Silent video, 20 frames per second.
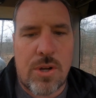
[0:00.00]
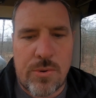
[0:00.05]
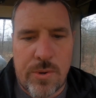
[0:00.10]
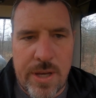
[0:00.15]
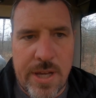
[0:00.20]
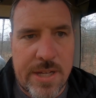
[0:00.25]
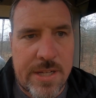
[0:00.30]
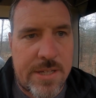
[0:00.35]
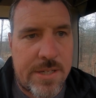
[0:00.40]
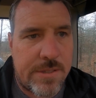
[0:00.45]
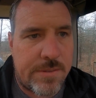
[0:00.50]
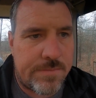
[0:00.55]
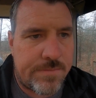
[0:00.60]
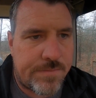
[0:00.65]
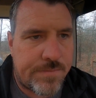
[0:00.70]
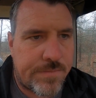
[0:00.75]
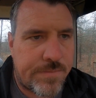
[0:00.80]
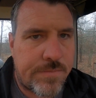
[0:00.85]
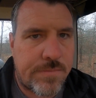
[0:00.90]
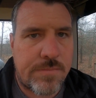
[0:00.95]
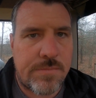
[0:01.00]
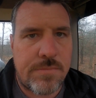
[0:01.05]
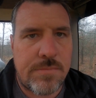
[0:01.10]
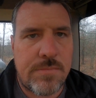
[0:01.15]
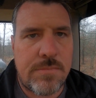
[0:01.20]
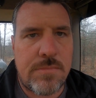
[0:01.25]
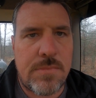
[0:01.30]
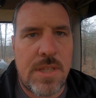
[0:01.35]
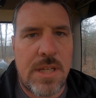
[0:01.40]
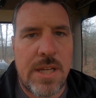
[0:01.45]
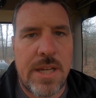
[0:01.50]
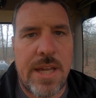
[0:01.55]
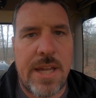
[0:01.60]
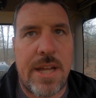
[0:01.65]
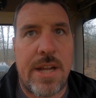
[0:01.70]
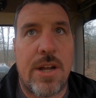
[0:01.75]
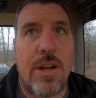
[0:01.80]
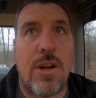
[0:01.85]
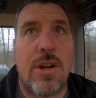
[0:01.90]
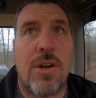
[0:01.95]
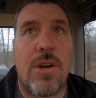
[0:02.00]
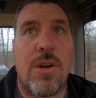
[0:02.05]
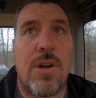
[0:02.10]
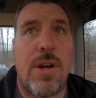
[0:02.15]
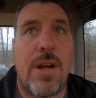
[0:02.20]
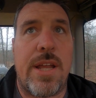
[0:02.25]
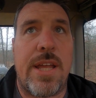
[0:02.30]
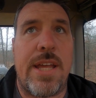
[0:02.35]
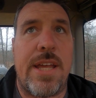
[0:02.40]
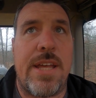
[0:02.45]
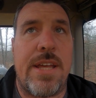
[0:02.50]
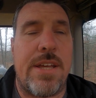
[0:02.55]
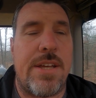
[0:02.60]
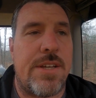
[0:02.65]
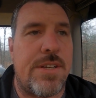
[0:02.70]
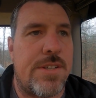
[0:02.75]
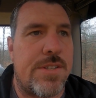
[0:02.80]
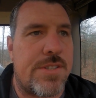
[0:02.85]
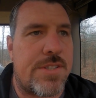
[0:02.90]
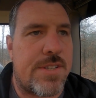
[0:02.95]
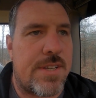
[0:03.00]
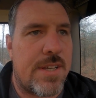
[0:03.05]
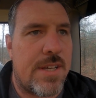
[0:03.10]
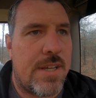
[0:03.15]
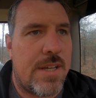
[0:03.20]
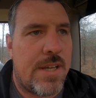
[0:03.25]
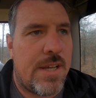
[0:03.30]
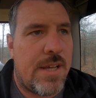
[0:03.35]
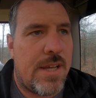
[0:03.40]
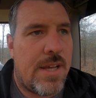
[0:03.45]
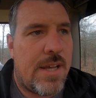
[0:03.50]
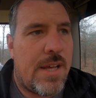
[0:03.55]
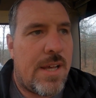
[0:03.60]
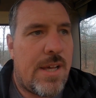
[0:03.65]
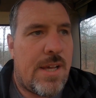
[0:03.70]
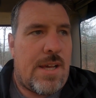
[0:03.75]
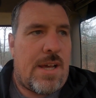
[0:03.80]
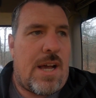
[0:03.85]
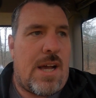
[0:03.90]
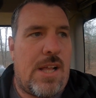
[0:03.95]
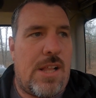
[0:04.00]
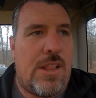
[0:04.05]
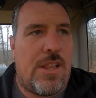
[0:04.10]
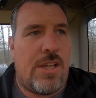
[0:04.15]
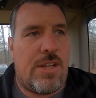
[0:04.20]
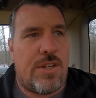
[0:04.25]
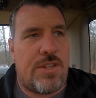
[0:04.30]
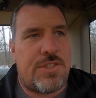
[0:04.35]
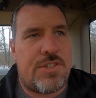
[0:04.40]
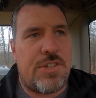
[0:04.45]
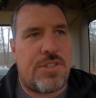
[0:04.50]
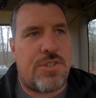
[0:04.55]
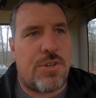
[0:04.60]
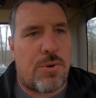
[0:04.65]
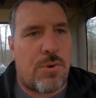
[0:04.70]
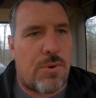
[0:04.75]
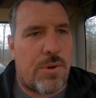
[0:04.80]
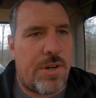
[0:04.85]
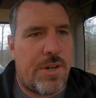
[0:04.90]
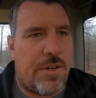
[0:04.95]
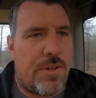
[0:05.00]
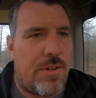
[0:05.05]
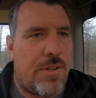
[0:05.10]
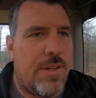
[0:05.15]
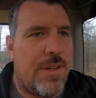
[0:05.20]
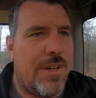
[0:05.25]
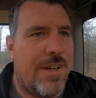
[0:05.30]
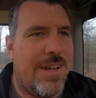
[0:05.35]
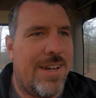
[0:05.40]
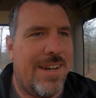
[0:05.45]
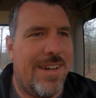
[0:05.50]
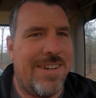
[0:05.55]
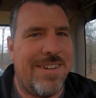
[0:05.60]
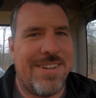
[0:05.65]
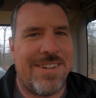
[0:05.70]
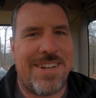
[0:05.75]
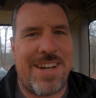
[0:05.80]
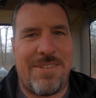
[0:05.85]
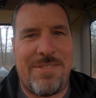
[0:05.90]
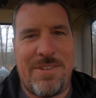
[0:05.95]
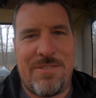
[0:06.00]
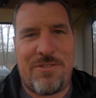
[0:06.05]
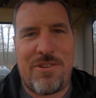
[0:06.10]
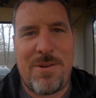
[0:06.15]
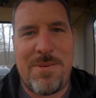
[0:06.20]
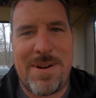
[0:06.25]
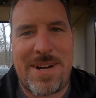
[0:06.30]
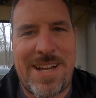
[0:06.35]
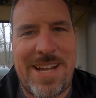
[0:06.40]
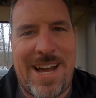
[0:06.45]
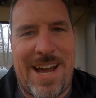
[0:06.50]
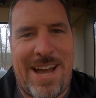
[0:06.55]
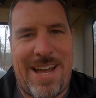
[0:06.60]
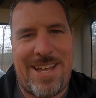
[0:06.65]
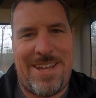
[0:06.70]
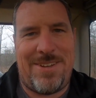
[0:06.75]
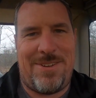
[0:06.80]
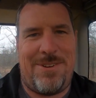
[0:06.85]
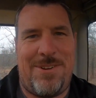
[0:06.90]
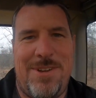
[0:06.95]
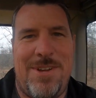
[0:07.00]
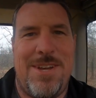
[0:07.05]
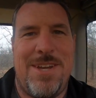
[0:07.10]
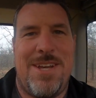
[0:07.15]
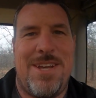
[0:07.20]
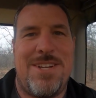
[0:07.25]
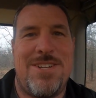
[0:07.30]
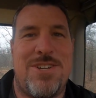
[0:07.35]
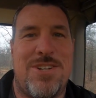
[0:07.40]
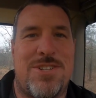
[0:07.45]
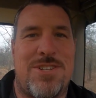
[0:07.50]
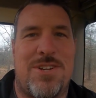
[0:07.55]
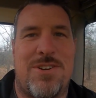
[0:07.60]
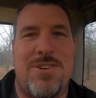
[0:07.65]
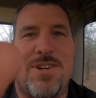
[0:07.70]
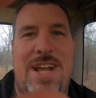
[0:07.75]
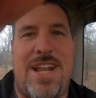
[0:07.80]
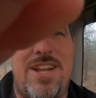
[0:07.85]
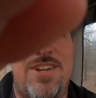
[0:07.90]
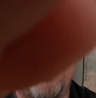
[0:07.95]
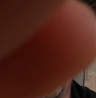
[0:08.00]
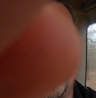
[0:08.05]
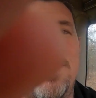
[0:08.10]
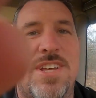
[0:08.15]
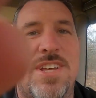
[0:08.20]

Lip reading: quick, here is a little tutorial coming from a guy who just learned how to do